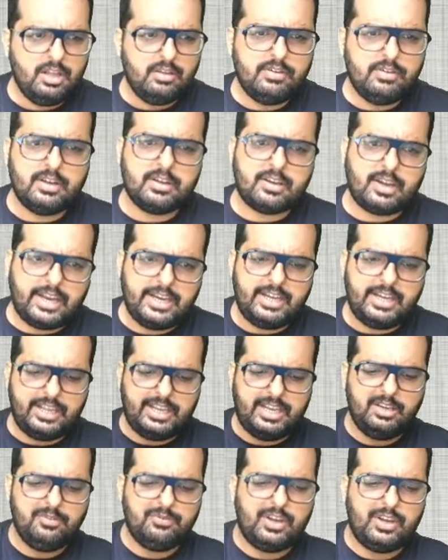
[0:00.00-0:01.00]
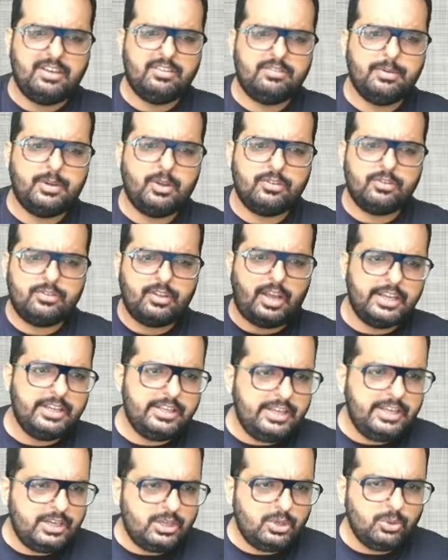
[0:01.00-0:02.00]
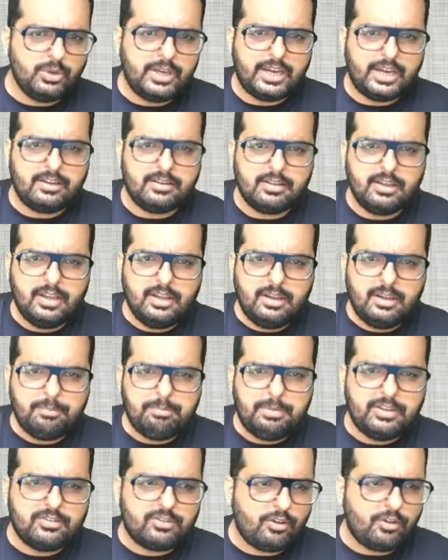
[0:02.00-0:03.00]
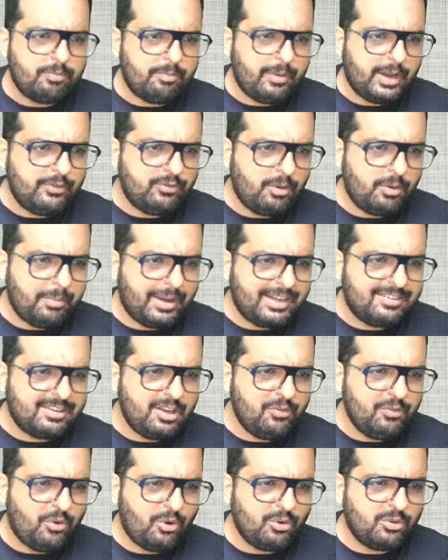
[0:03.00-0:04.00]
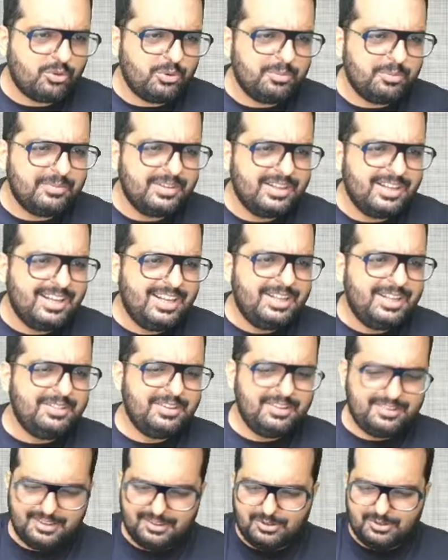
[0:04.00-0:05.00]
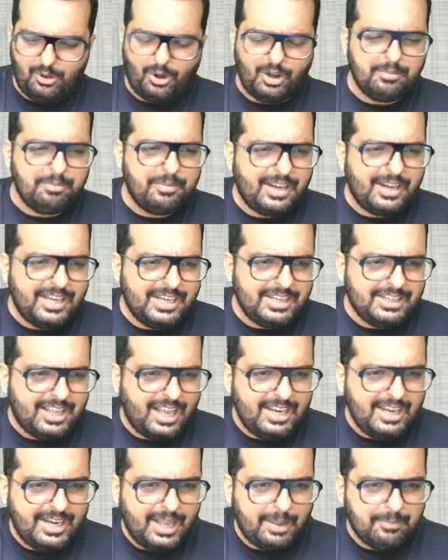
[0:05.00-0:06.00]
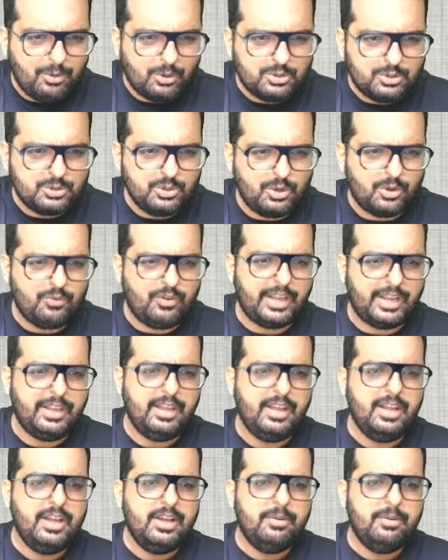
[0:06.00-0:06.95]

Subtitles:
We'll try it again, friends, because I need to get peace of mind for myself also. This is not getting tallied. I'm not sure why.